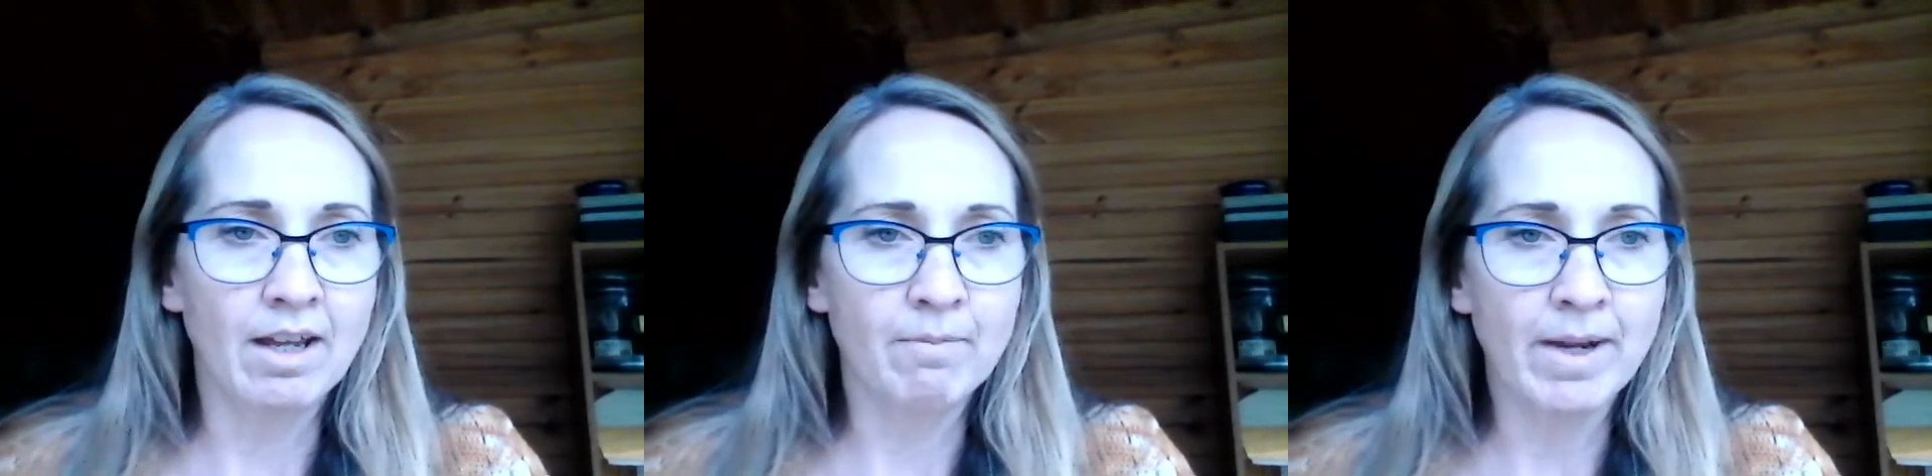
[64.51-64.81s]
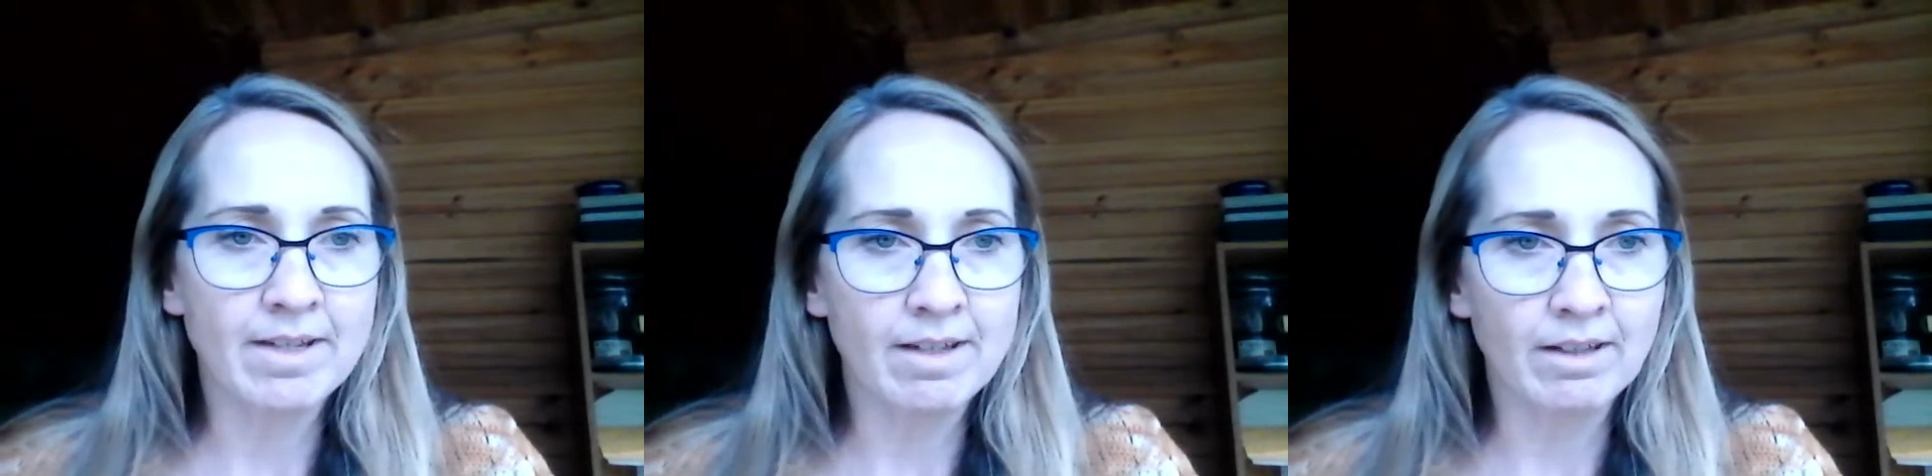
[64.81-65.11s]

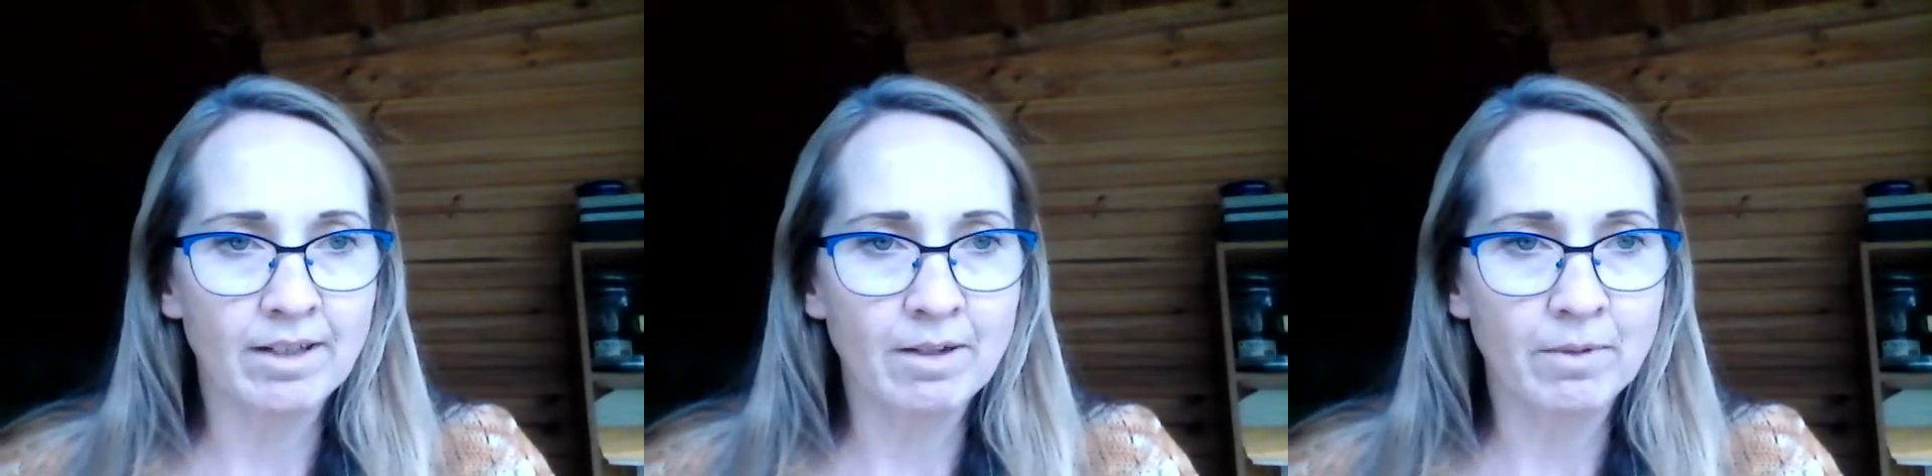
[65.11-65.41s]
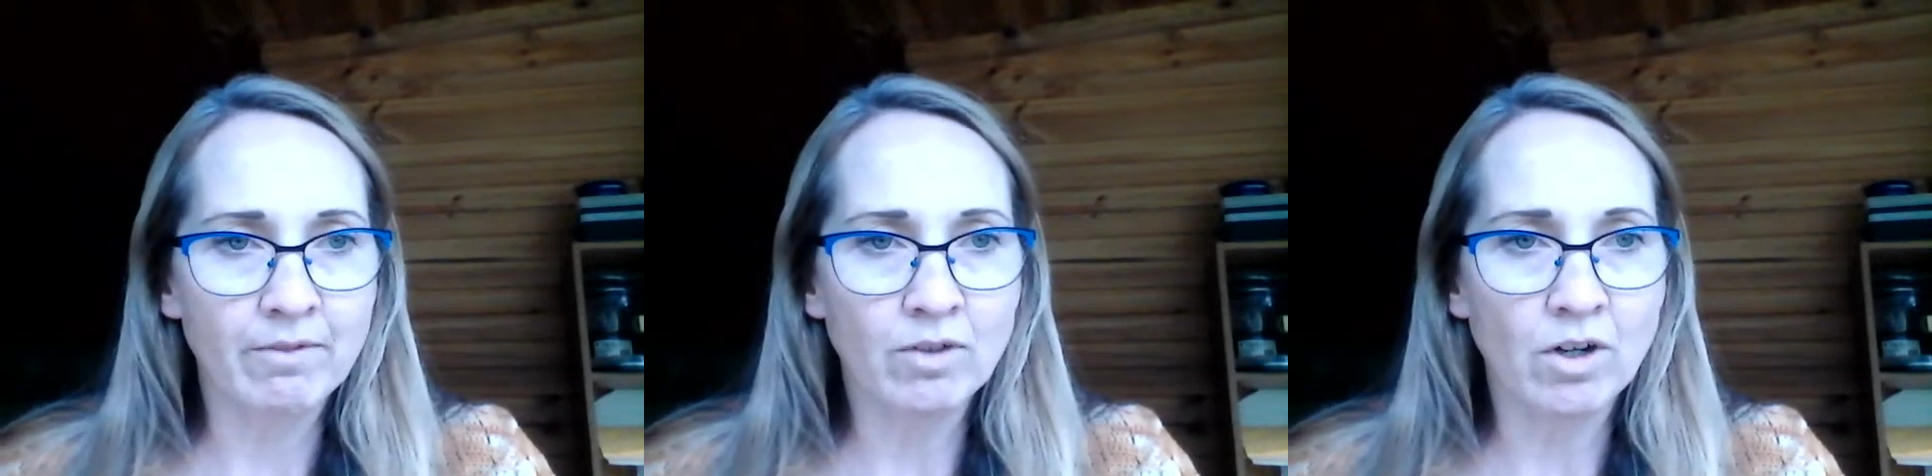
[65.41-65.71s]
Basically,
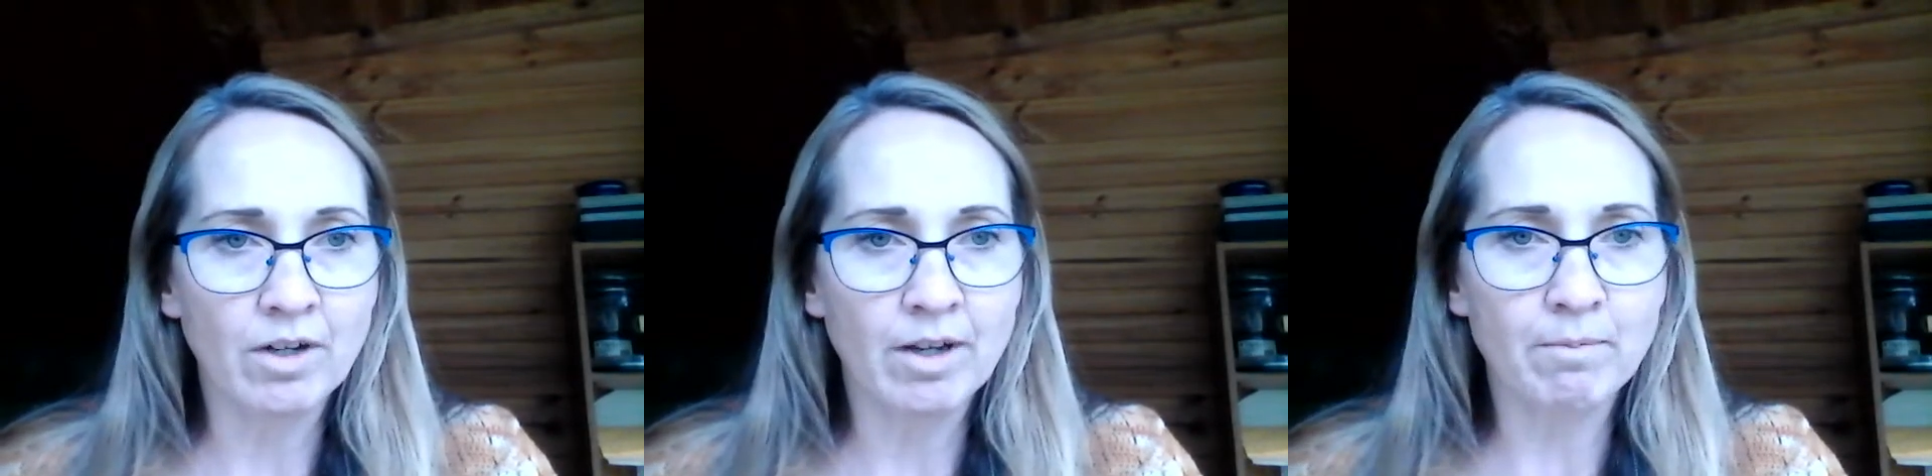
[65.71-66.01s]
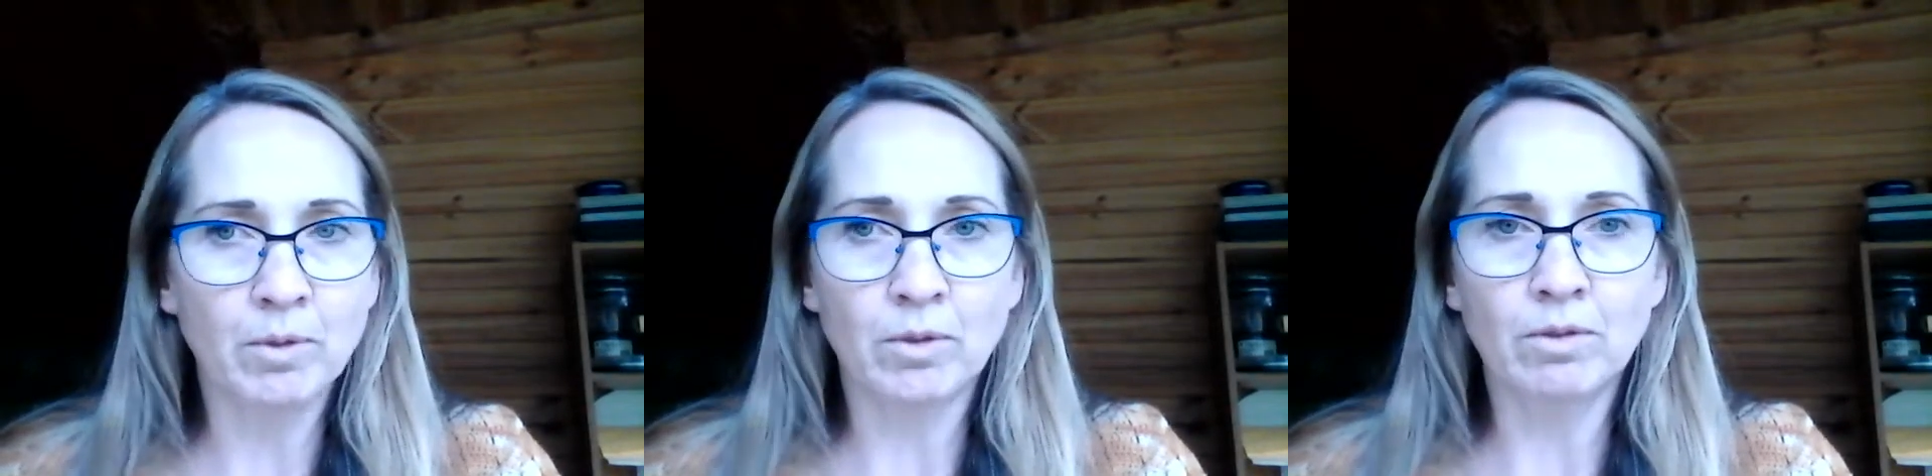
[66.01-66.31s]
we've got a
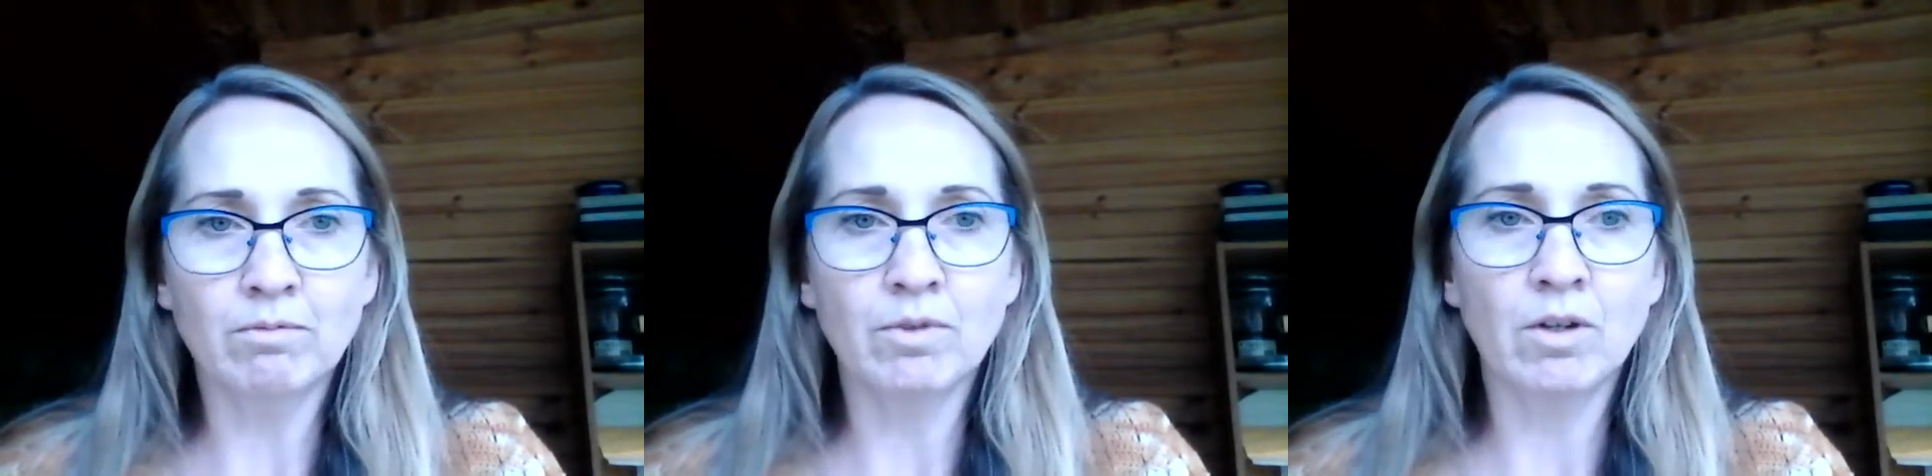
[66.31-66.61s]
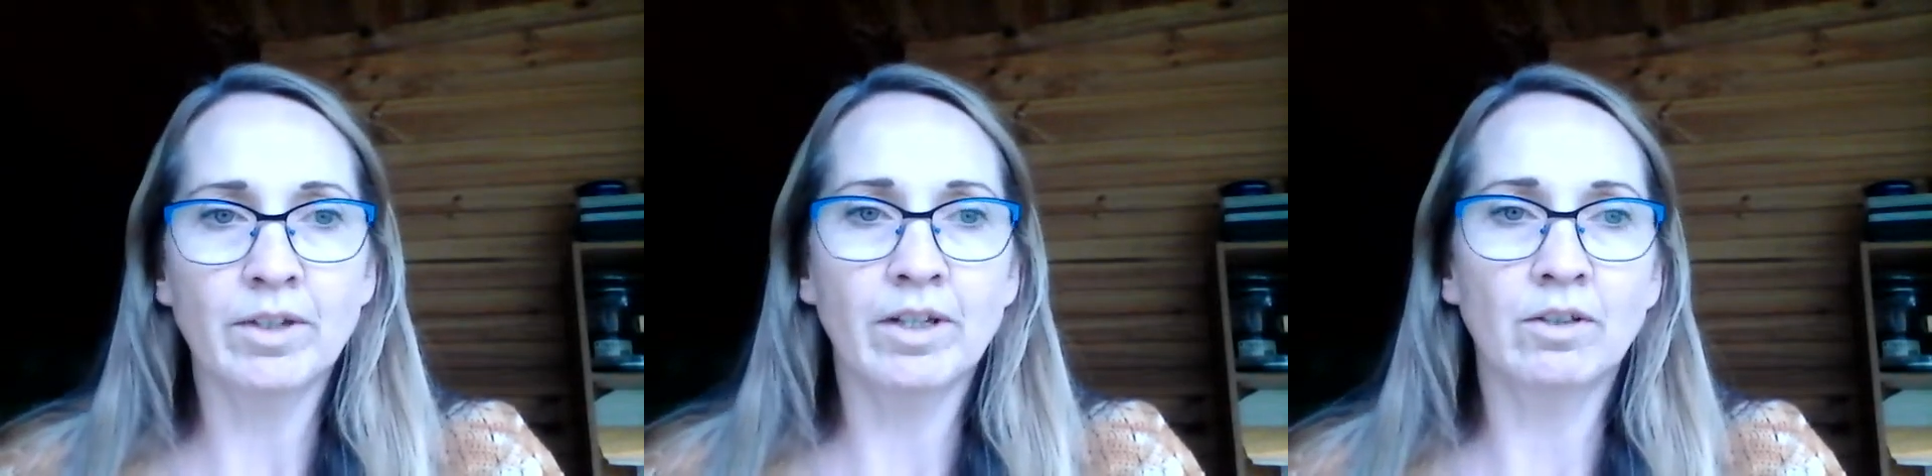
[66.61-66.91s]
ball
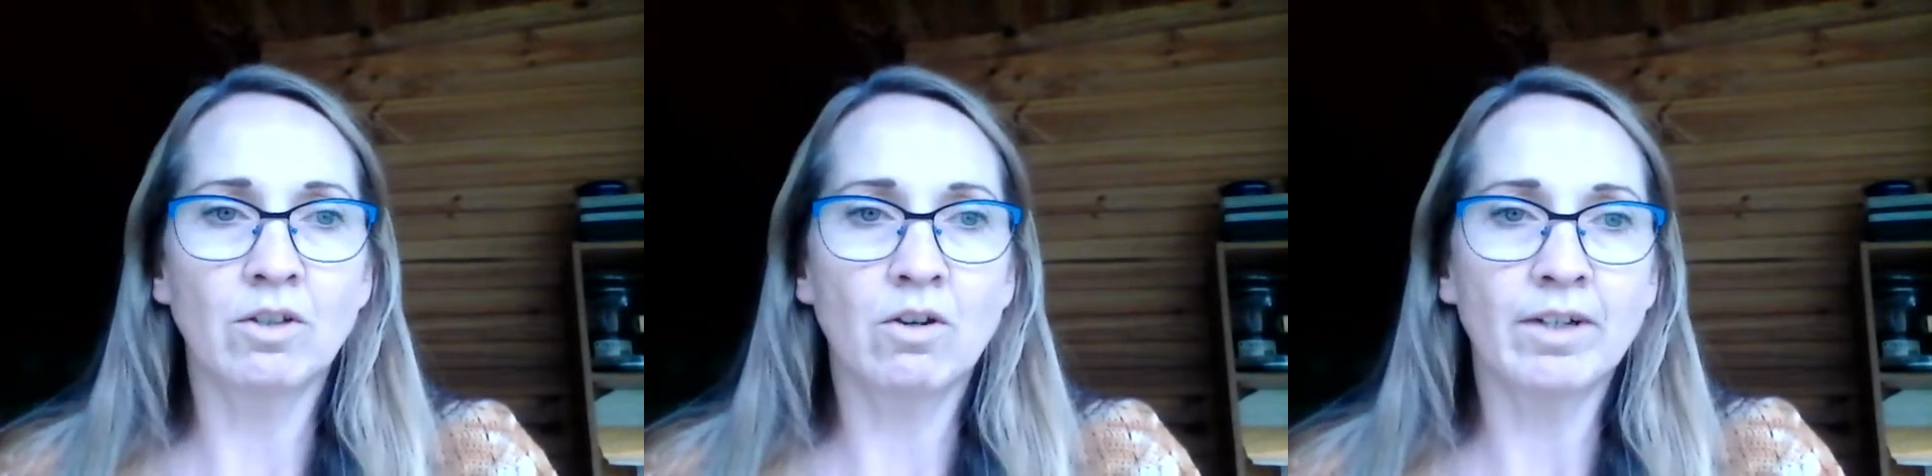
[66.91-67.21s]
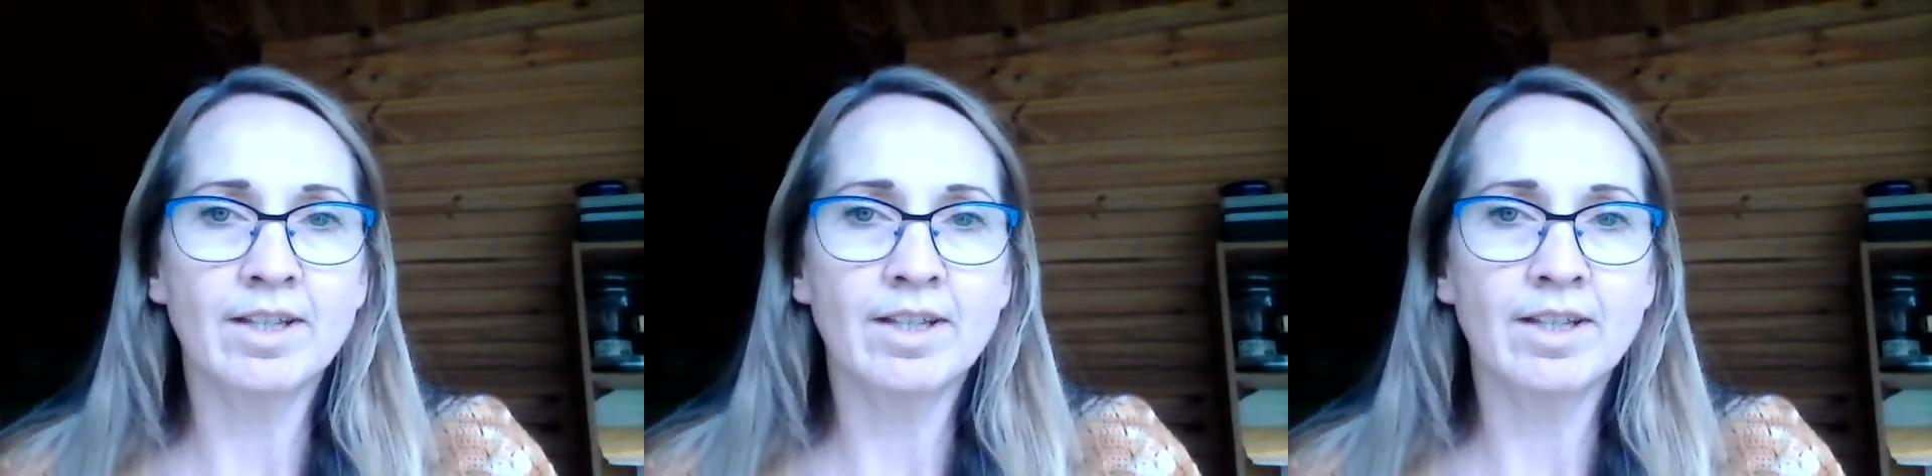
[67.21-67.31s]
rolling along.